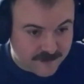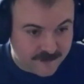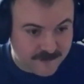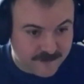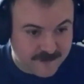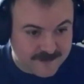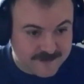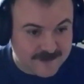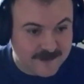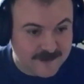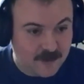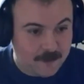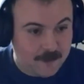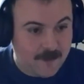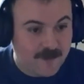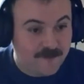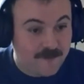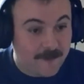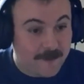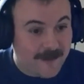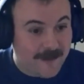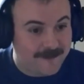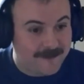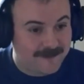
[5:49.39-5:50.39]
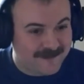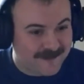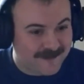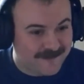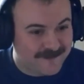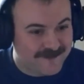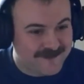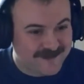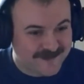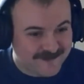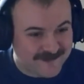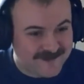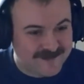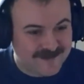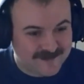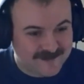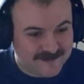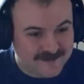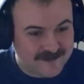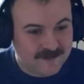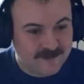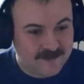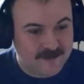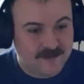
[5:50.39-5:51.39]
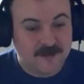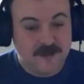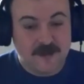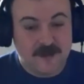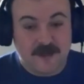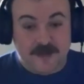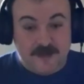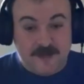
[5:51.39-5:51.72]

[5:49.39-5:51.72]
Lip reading: So it's a little bit of a paper deficit in the sense that